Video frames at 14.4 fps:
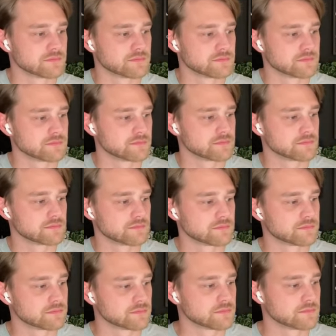
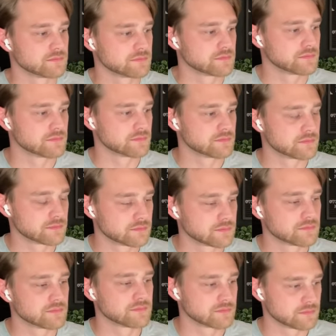
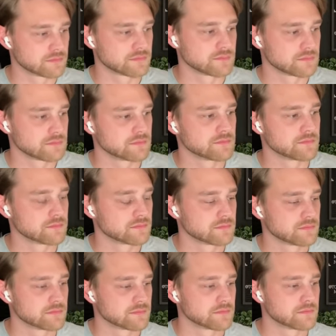
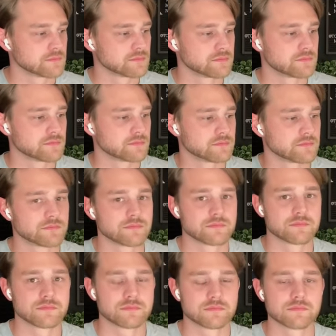
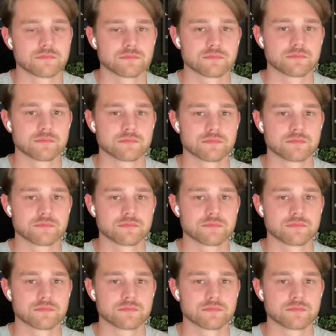(not speaking)